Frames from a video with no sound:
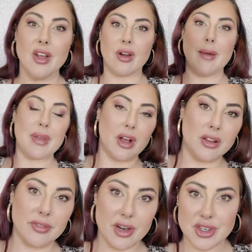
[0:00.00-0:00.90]
grabbing
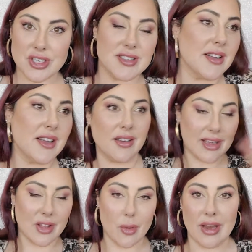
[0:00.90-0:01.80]
all of our shiznit and
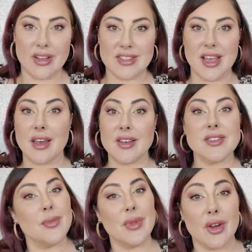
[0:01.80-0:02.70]
like going outside,
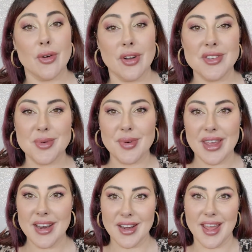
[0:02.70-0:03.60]
because I'm like, who knows when we'll
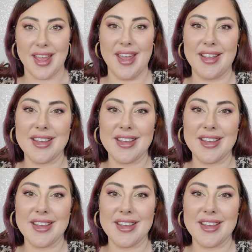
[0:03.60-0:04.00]
get it next.